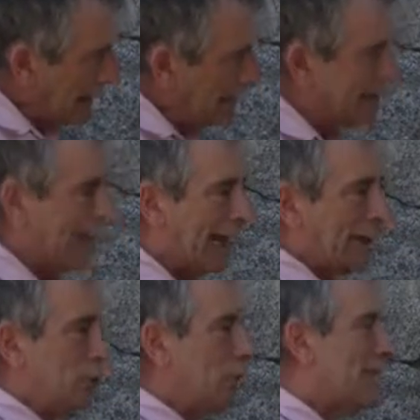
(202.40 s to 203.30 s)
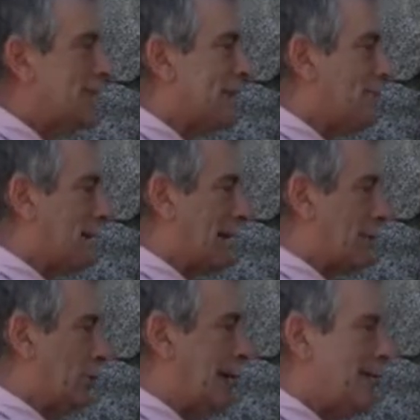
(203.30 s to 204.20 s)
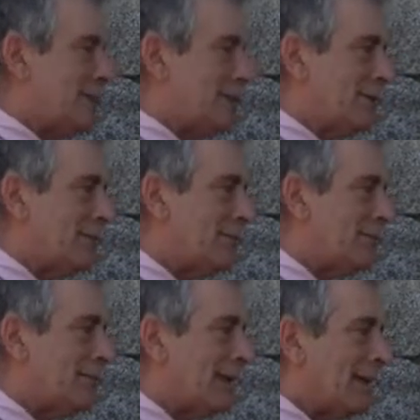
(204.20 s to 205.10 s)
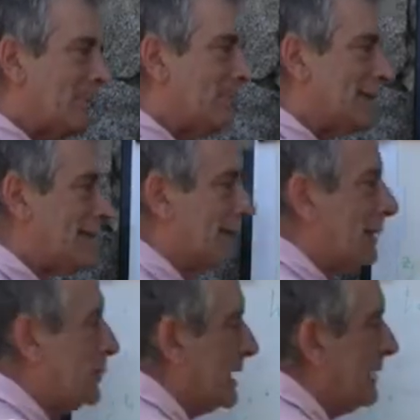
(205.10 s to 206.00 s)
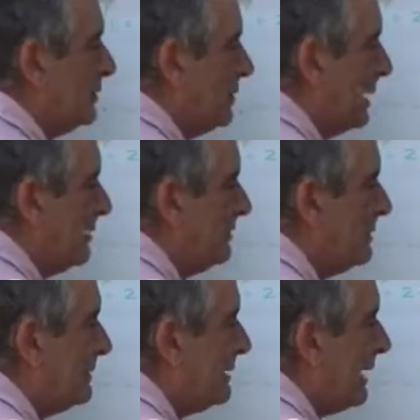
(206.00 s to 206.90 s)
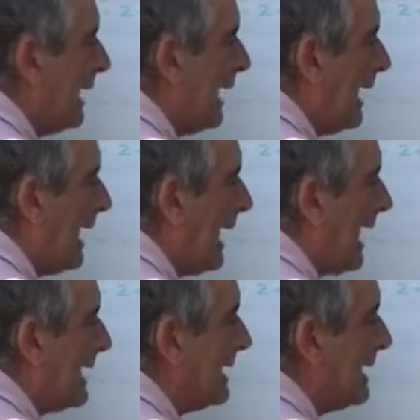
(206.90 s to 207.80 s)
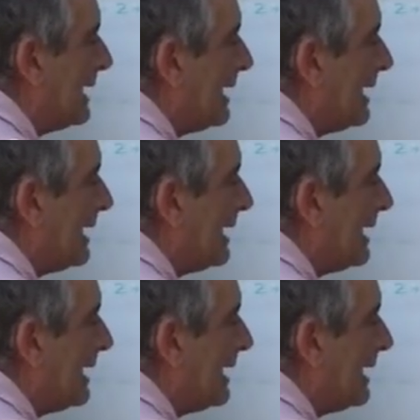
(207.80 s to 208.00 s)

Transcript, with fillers: And they say, I do the same calculation but here I would have to have high